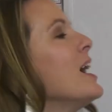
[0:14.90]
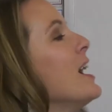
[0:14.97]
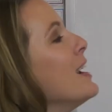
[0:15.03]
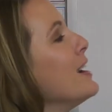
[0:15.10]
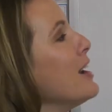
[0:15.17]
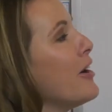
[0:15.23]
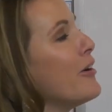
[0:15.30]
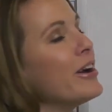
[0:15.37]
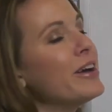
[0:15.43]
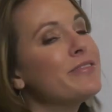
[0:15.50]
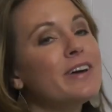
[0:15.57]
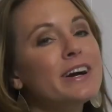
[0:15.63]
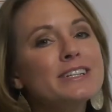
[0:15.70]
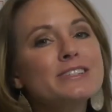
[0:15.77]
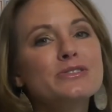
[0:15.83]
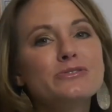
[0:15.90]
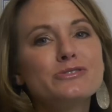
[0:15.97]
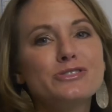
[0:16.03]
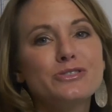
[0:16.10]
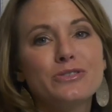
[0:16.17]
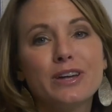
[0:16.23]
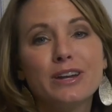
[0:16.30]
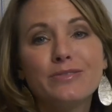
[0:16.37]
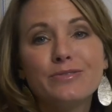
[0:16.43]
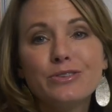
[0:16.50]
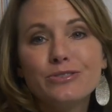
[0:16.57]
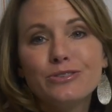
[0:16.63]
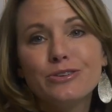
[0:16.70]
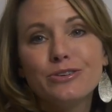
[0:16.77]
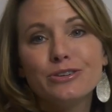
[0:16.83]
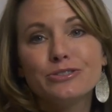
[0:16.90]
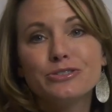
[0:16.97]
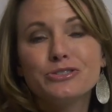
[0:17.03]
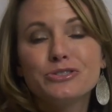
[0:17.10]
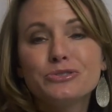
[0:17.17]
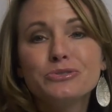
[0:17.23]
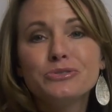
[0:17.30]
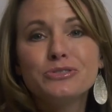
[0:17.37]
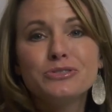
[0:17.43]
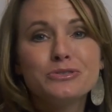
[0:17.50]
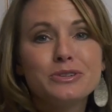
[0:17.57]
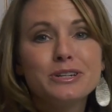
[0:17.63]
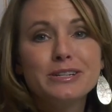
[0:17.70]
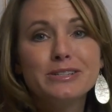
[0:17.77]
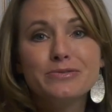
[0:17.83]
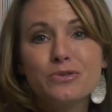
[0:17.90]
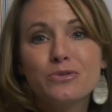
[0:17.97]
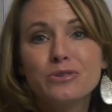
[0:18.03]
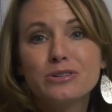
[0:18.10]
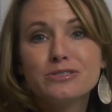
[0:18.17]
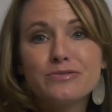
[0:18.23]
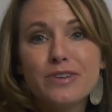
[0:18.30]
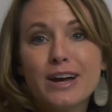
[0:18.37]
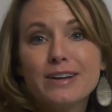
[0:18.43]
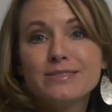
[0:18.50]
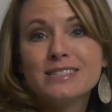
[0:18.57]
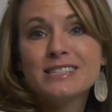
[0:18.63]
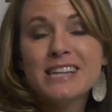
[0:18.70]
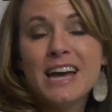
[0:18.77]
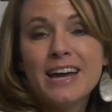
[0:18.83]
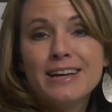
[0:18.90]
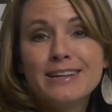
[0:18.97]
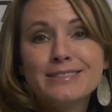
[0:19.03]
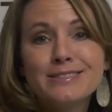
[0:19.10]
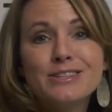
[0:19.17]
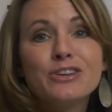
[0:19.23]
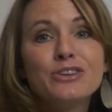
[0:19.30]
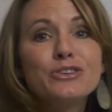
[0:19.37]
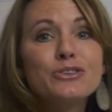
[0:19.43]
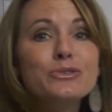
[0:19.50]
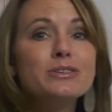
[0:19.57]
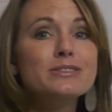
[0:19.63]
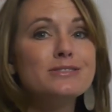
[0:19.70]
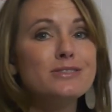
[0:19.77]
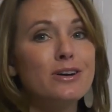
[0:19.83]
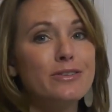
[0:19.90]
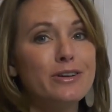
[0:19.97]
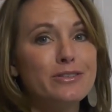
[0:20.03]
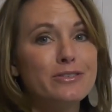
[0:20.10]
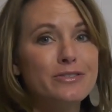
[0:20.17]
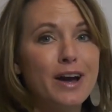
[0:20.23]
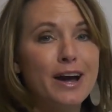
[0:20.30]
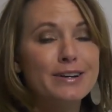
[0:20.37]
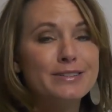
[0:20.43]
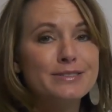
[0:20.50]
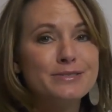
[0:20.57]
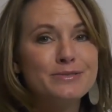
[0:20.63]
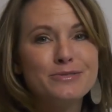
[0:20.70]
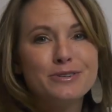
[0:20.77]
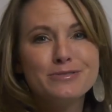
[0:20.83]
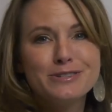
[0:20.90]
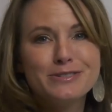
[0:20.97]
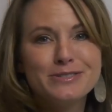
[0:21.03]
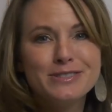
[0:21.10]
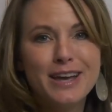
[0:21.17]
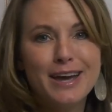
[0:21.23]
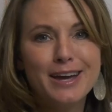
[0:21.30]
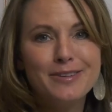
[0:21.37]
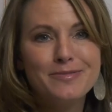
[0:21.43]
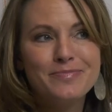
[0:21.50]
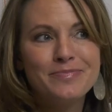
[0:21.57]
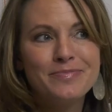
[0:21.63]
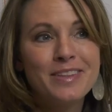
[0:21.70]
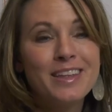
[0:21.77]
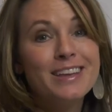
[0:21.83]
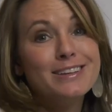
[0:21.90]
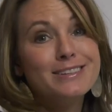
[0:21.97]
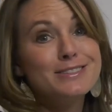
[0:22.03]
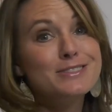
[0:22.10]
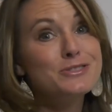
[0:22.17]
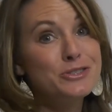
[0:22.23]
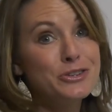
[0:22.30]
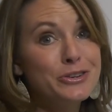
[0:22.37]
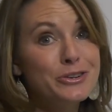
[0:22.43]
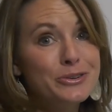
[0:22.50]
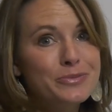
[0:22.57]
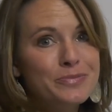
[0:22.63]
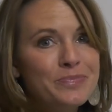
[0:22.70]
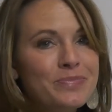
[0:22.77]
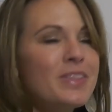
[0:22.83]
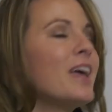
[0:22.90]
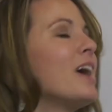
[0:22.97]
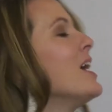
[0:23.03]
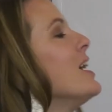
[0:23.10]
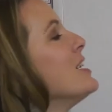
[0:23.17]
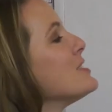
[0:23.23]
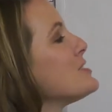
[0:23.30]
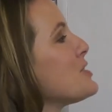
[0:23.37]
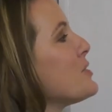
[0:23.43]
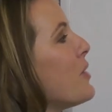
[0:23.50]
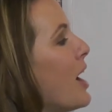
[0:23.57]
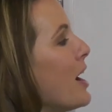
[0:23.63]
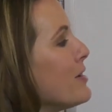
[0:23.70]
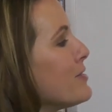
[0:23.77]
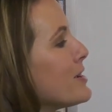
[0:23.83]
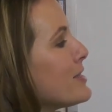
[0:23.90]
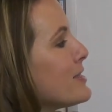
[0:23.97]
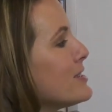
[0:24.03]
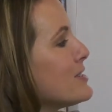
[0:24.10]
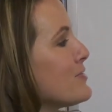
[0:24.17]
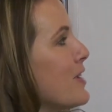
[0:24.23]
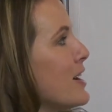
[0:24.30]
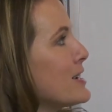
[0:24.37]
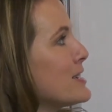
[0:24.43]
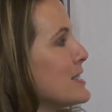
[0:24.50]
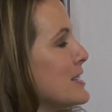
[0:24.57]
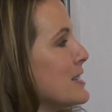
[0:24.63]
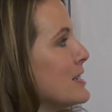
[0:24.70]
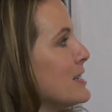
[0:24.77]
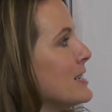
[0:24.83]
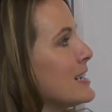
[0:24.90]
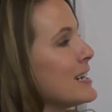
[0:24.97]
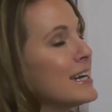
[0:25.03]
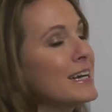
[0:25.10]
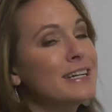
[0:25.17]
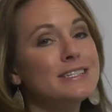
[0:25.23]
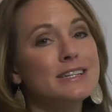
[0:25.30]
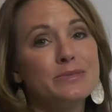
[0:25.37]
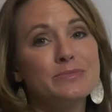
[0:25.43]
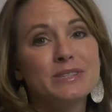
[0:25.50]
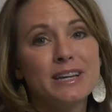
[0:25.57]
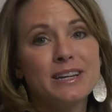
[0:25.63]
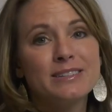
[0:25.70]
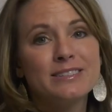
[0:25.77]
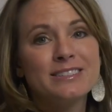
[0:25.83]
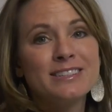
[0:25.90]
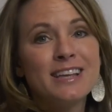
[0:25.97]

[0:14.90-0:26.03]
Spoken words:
Now, if I told you that if you know your 2s, 3s, 4s, 5s, and 10s, you could solve other facts, what would you say? Because it's true. So I've got this fact here, 8 times 6.